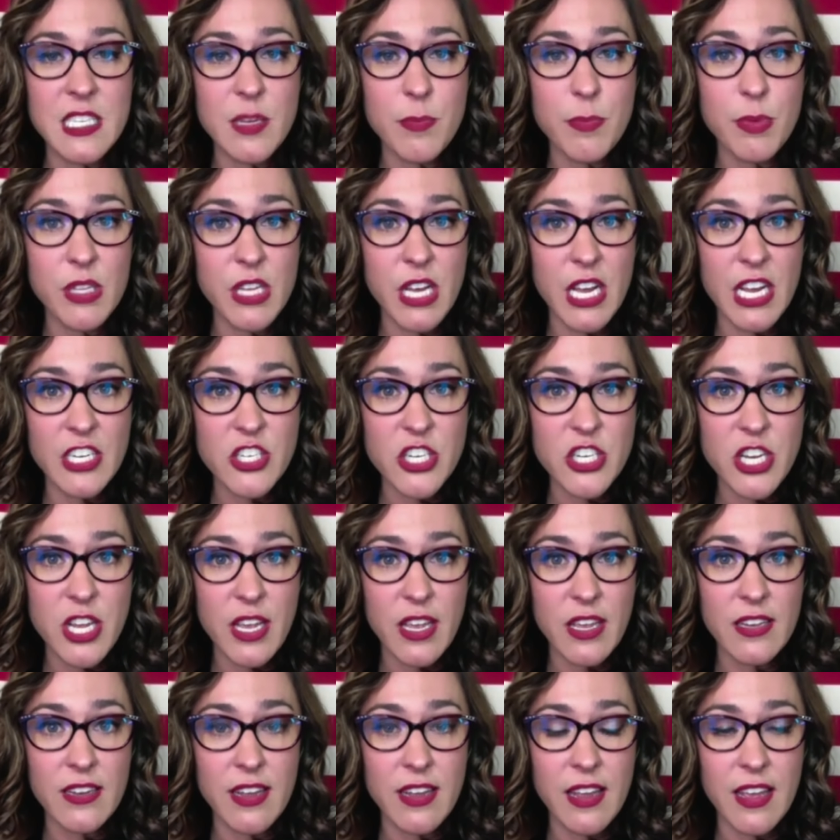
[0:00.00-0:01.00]
the supply
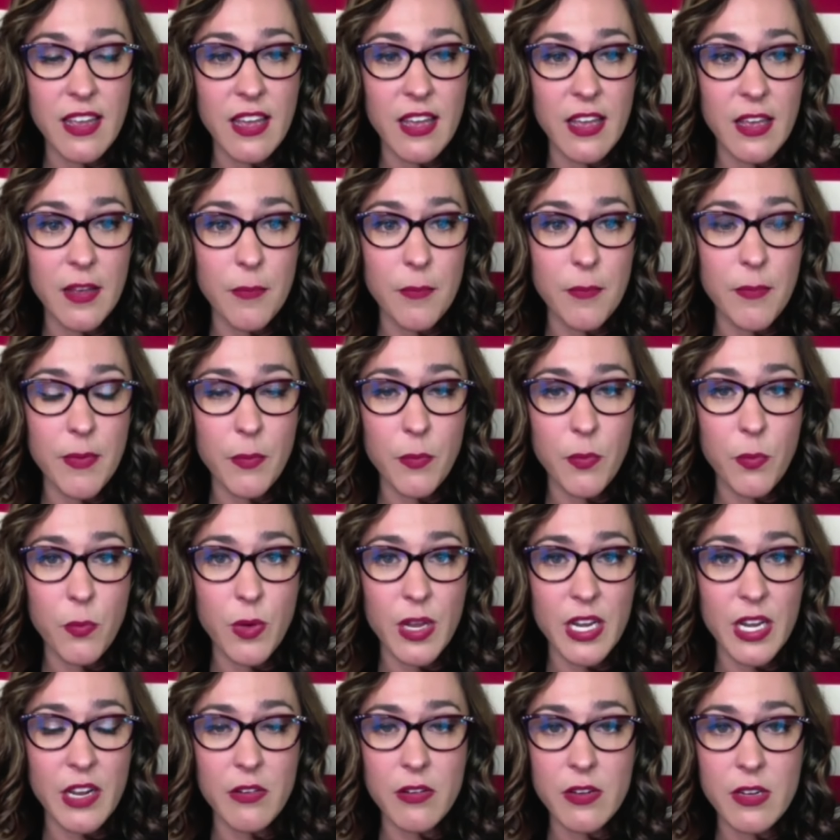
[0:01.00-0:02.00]
chain
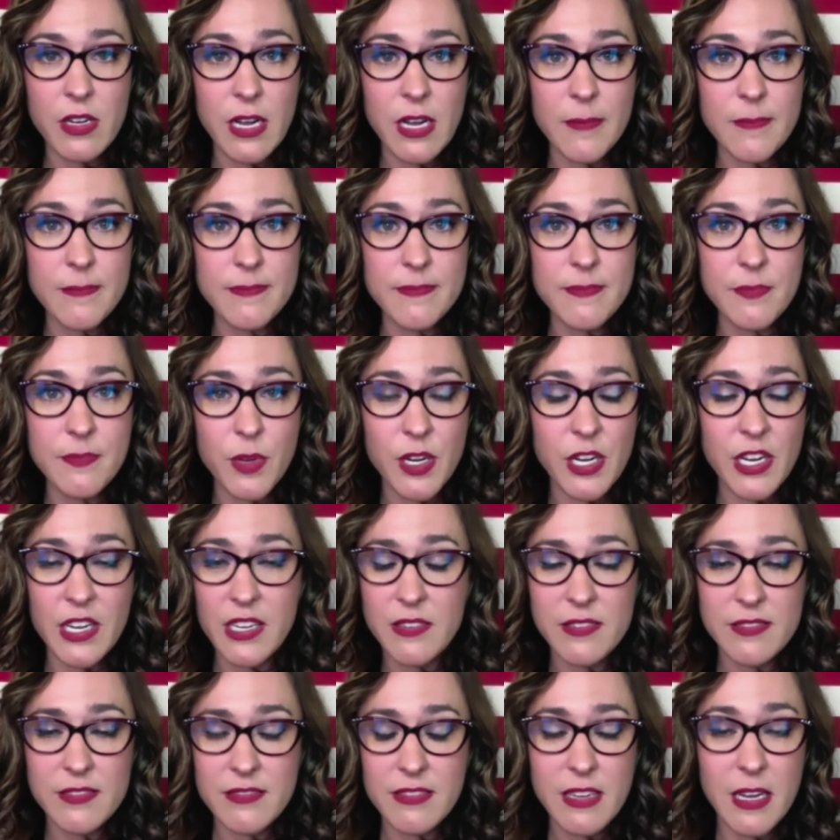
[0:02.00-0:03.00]
when it
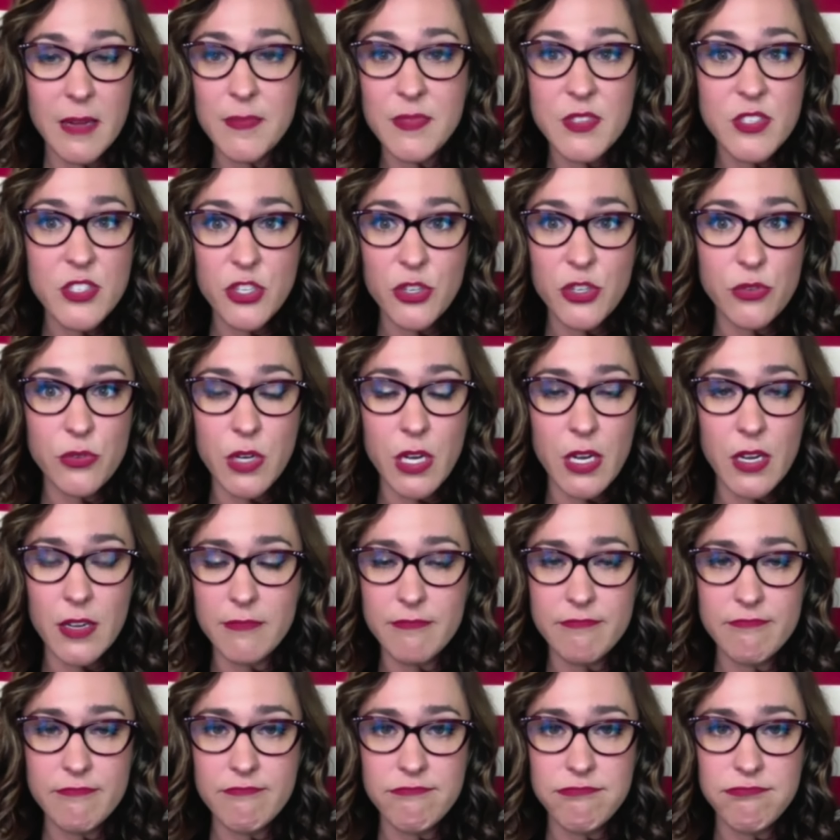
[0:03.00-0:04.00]
comes
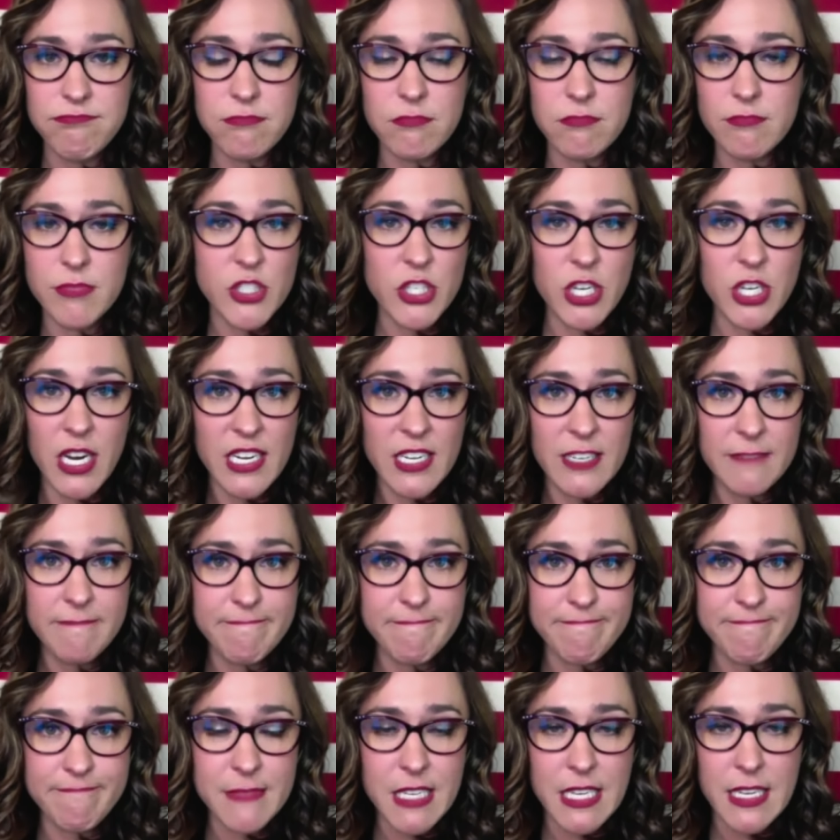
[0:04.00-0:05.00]
to
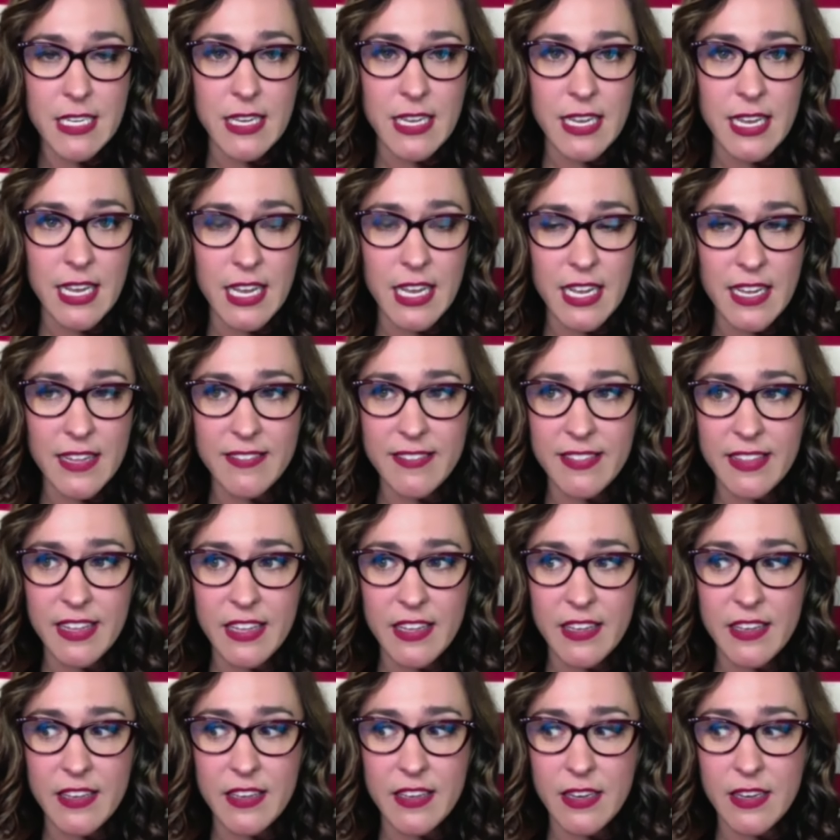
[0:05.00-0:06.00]
China. I
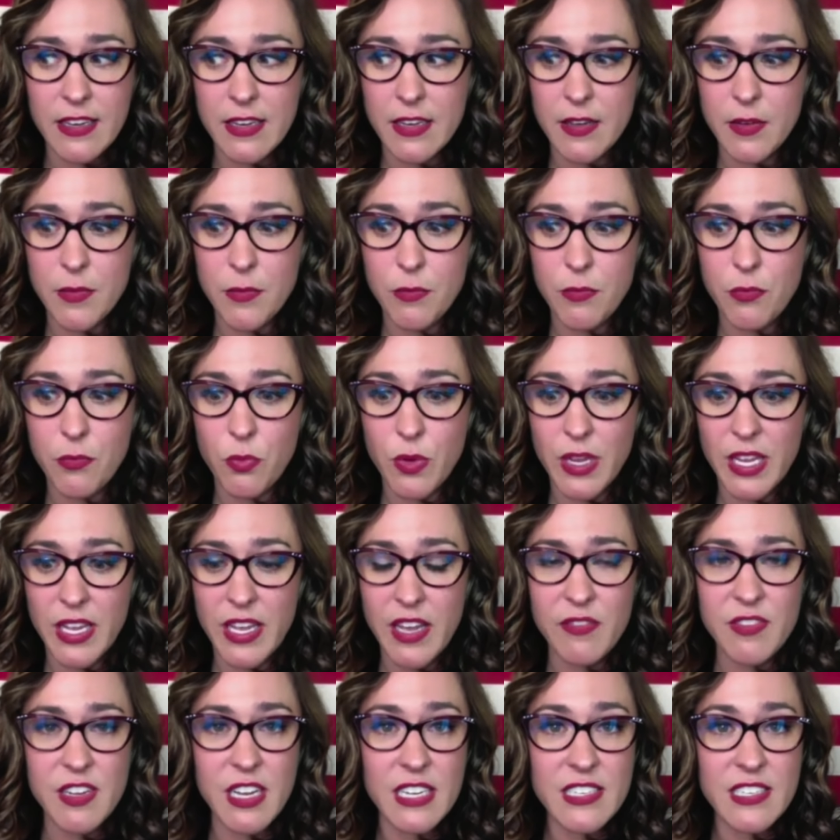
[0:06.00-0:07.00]
think
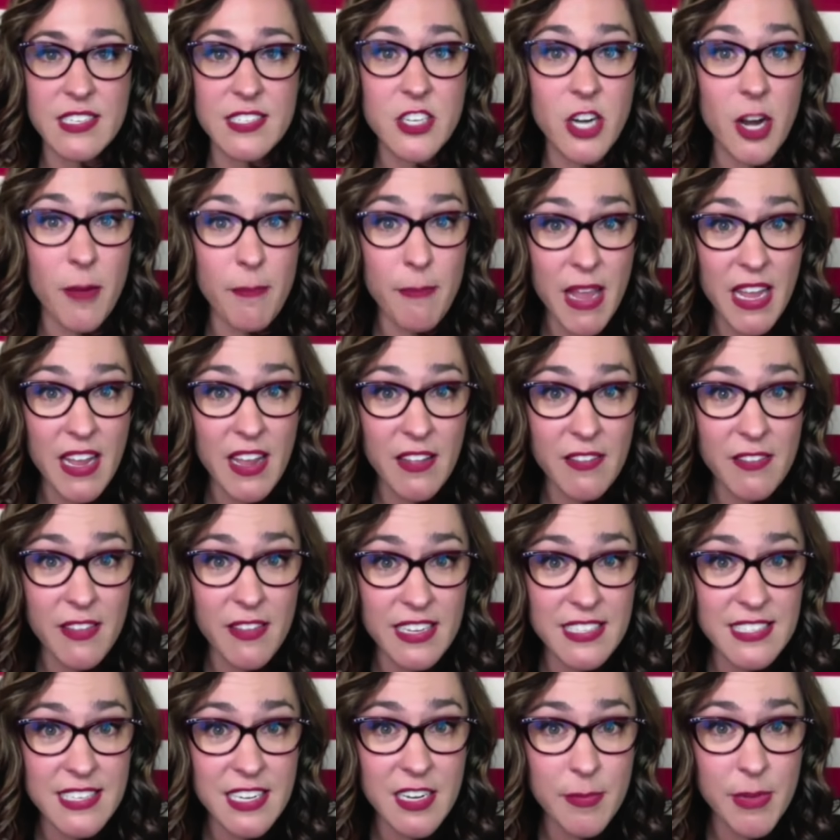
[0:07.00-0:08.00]
we have got to start
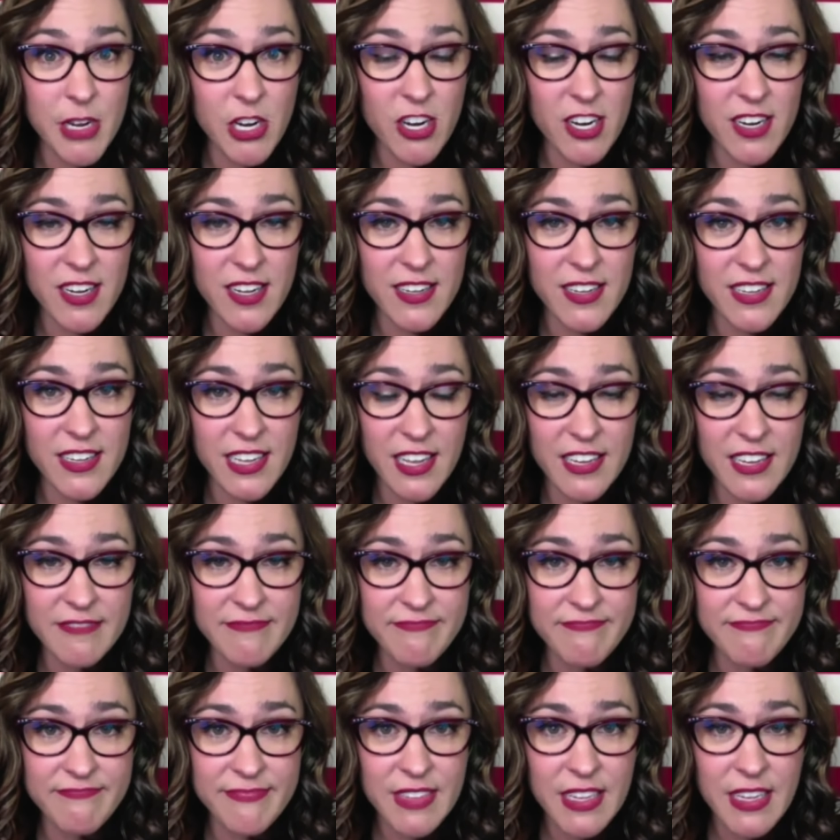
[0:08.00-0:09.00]
making things in America
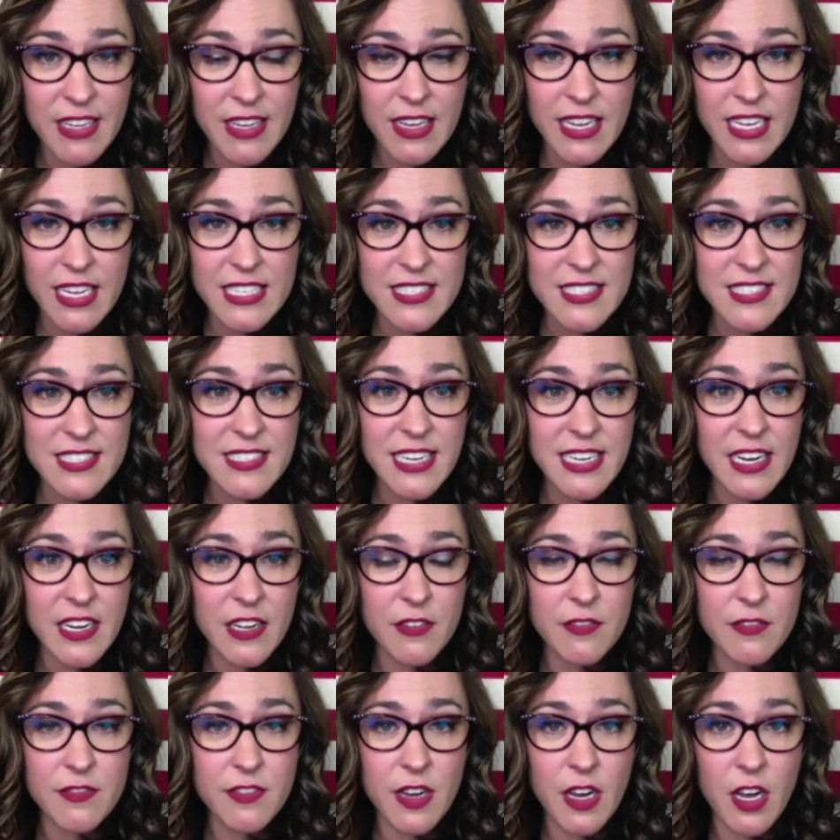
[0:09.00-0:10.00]
again,
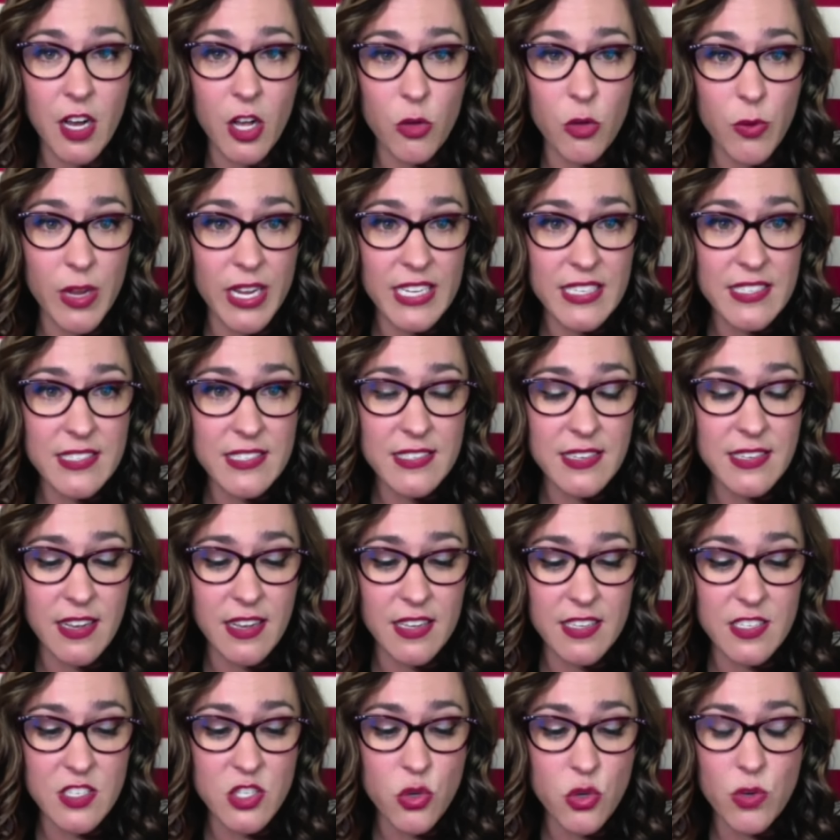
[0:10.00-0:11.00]
instead of always
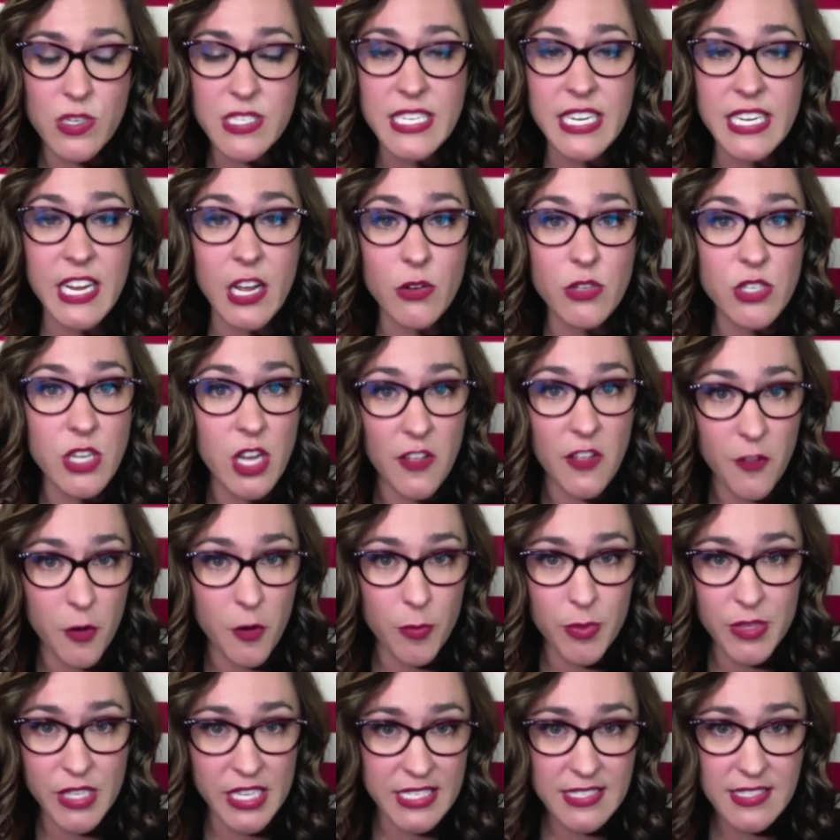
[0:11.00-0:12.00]
sourcing out to
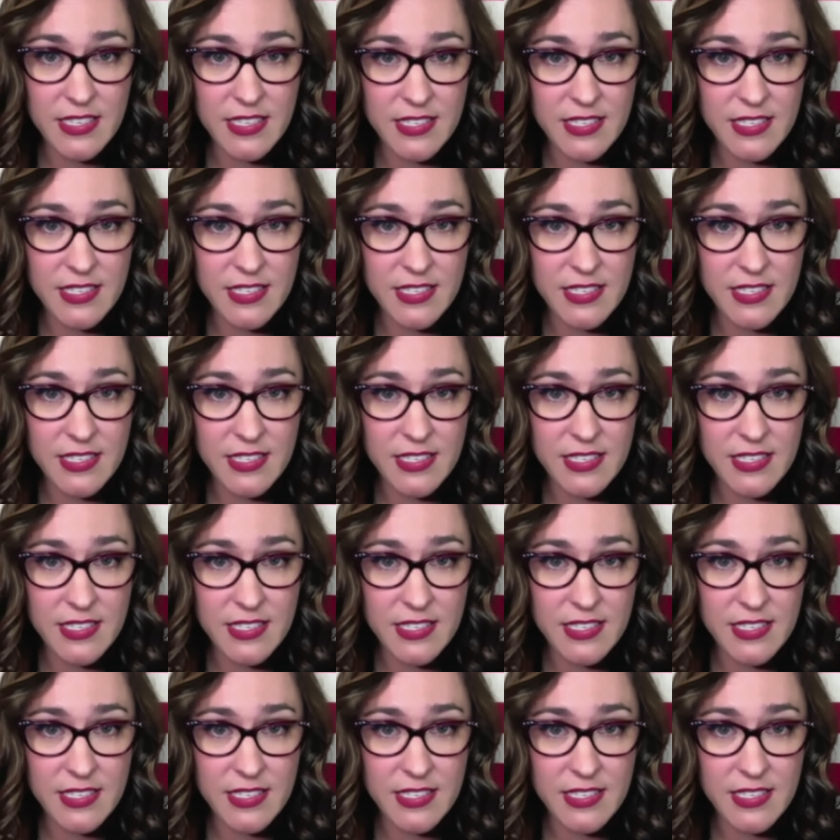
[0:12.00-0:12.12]
other